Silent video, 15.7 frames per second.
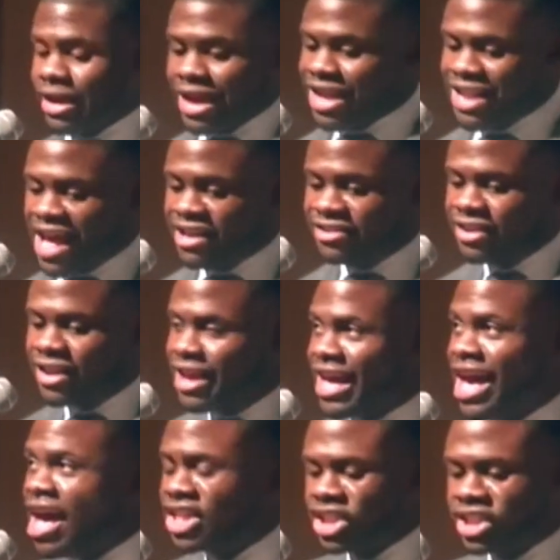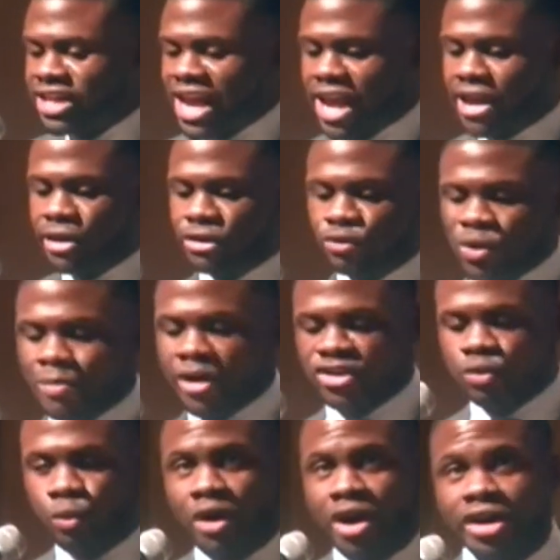And as educators, we
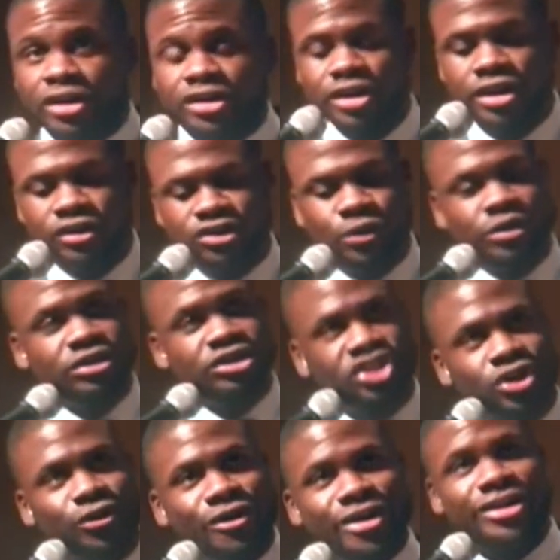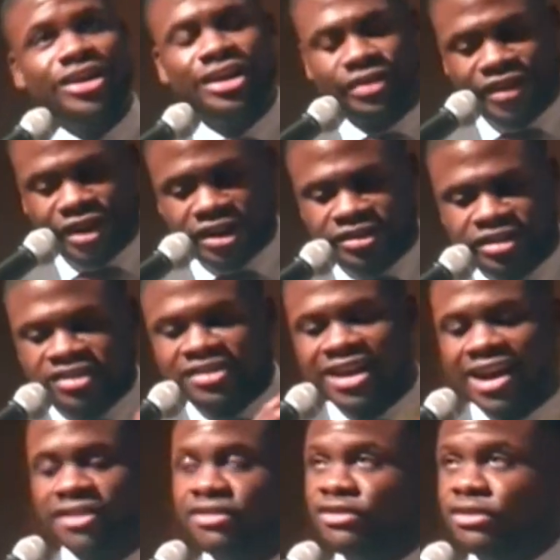must work to ensure their
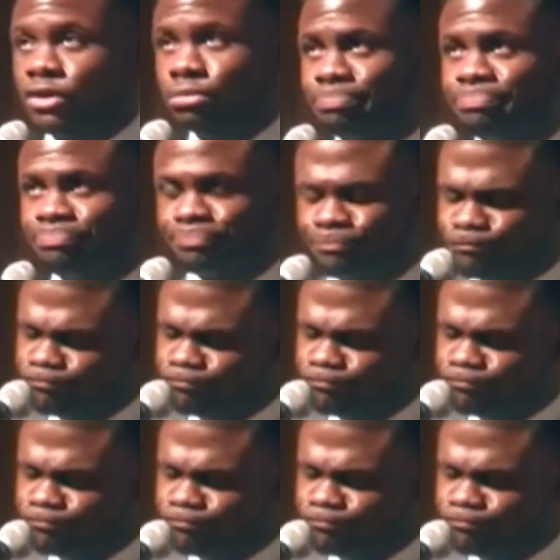success.